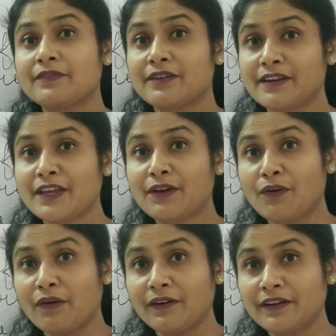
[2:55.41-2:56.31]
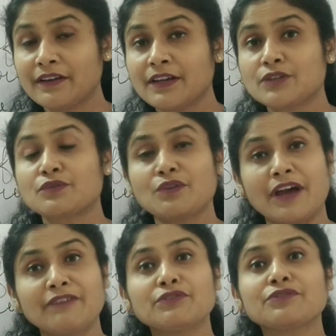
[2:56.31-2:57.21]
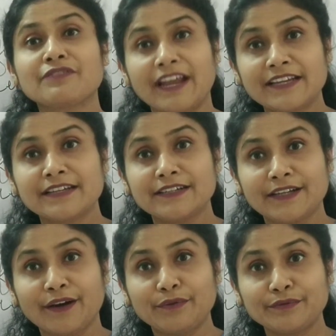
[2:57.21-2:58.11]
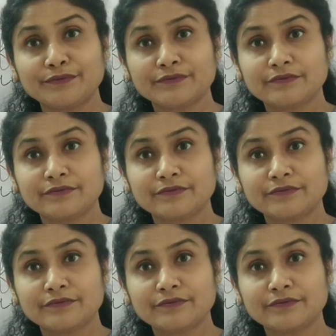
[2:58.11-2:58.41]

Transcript: recalled, so you have to write it down.